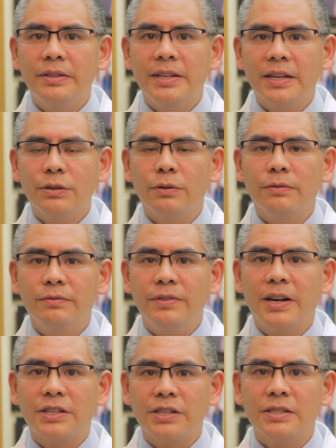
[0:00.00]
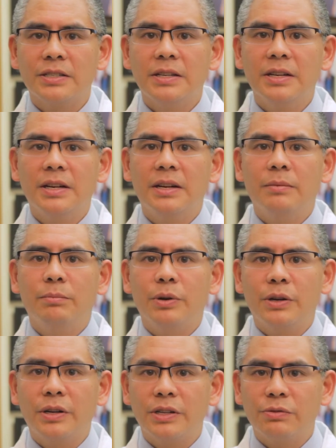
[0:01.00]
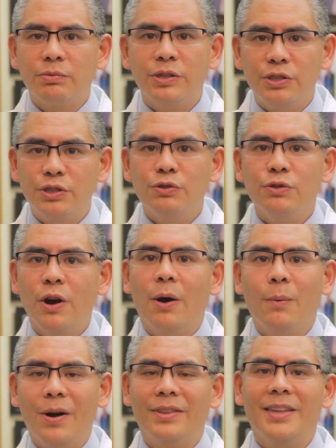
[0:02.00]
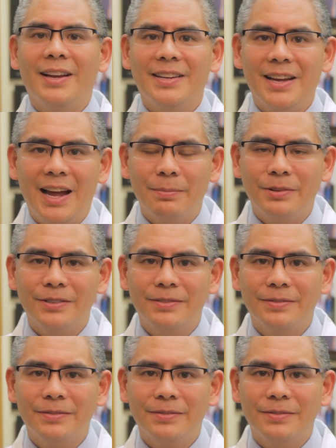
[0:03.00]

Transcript: dental infection, because we do not want that to happen.